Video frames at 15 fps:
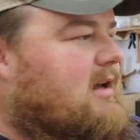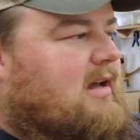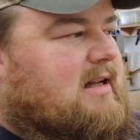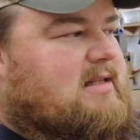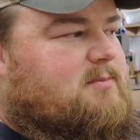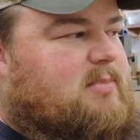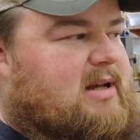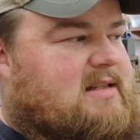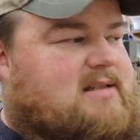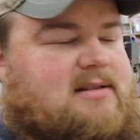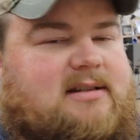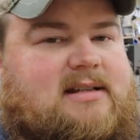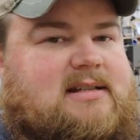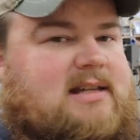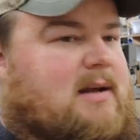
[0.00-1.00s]
and it's
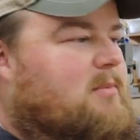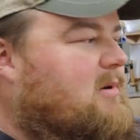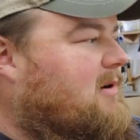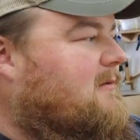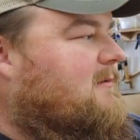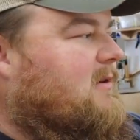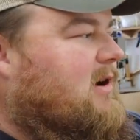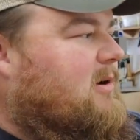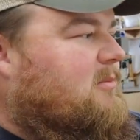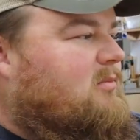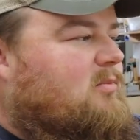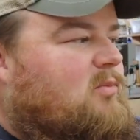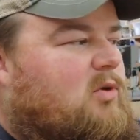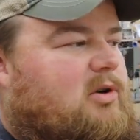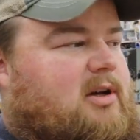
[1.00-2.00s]
basically stepping it from
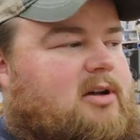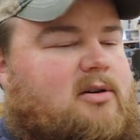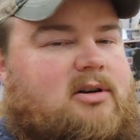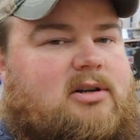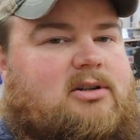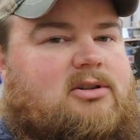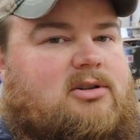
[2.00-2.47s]
100,